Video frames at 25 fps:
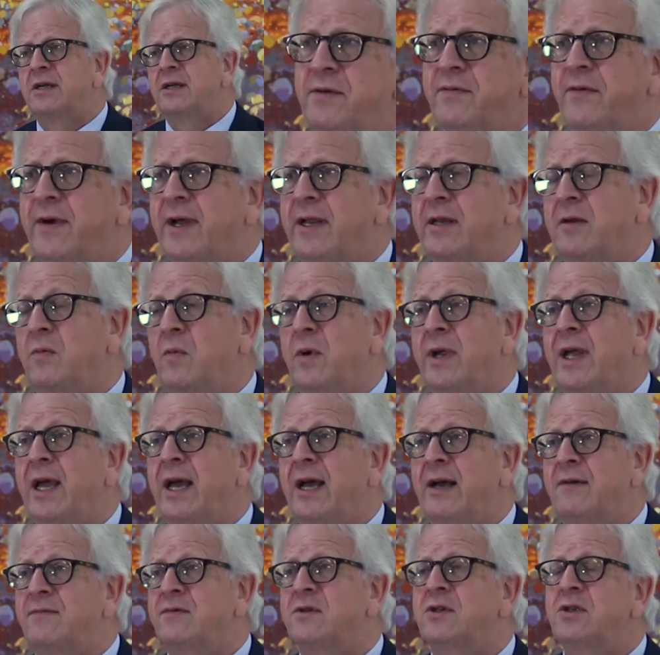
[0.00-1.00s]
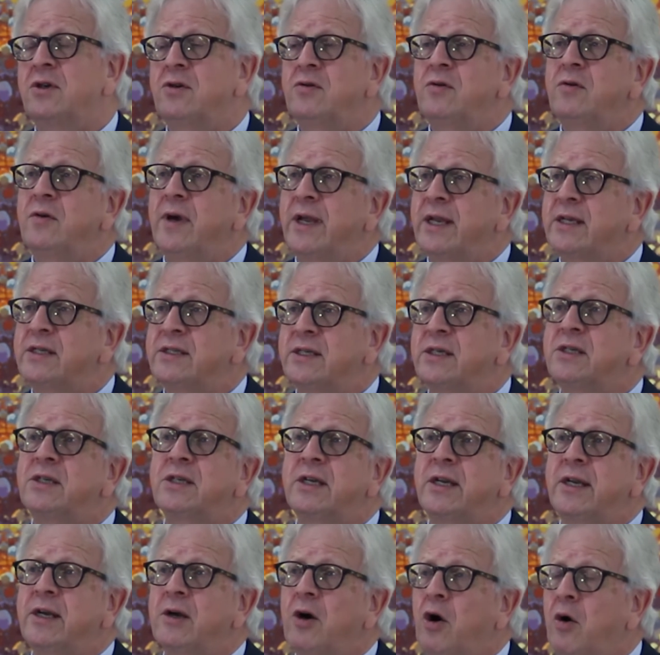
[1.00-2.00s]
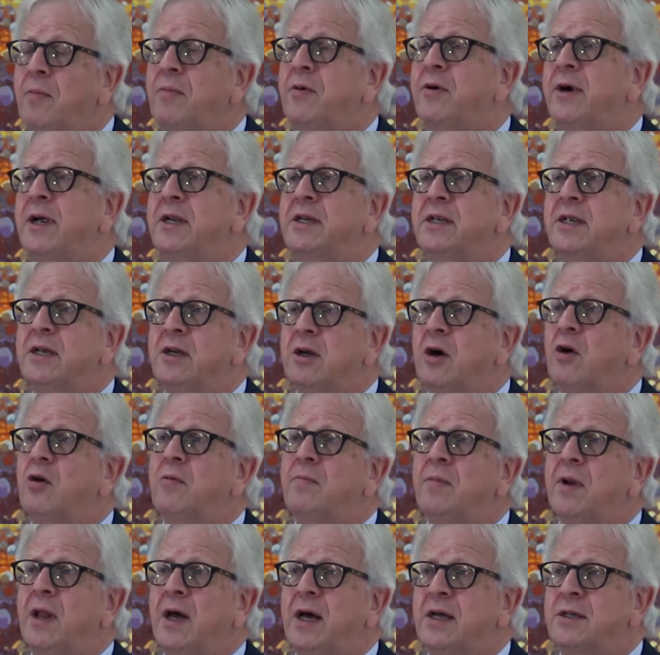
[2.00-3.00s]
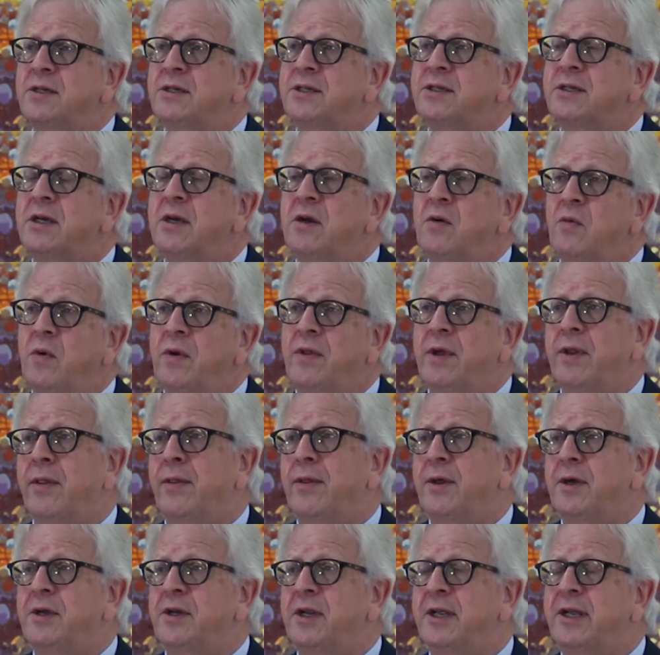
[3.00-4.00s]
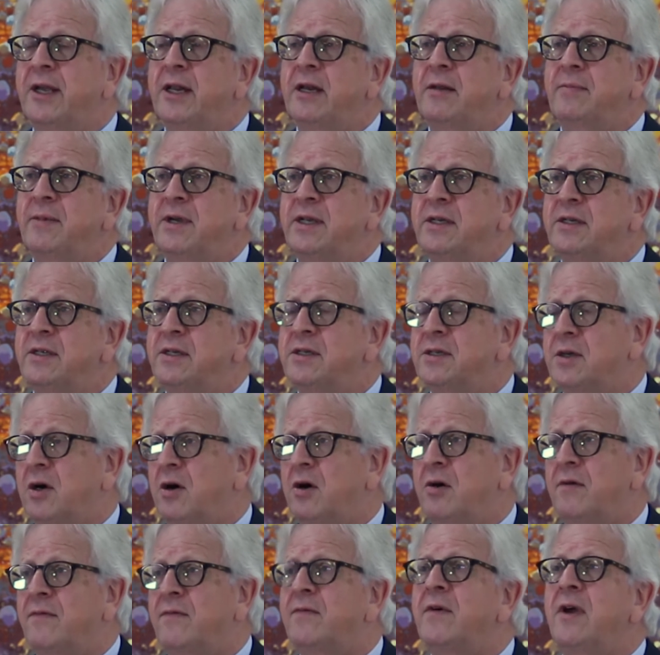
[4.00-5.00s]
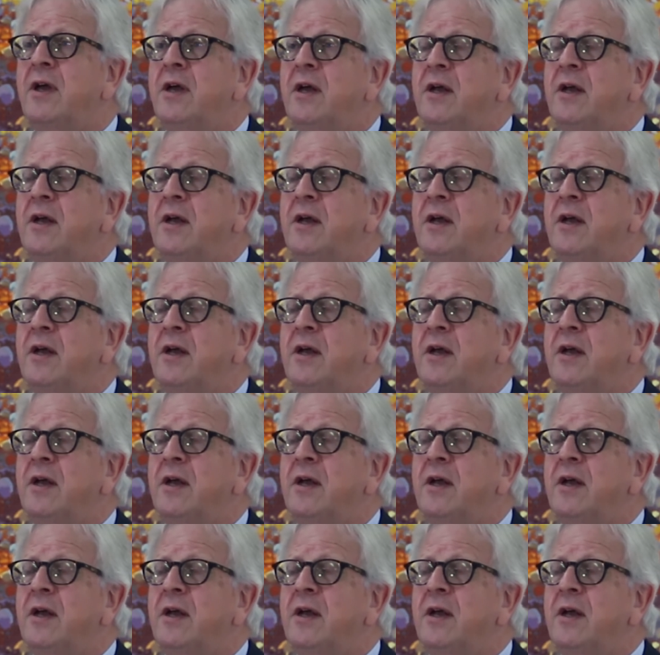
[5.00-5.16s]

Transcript: The fact that we have two existing operating gold plants within 30 kilometres of